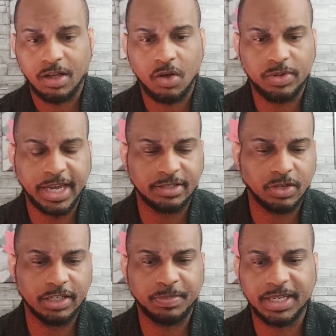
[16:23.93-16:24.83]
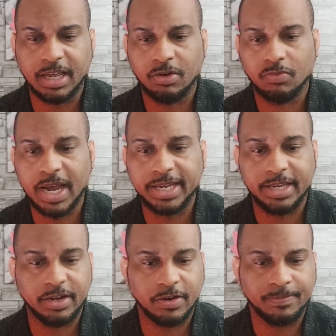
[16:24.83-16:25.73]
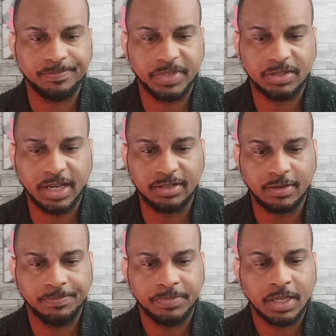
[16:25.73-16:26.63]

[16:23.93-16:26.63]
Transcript: Okay, so let's begin right here. It says.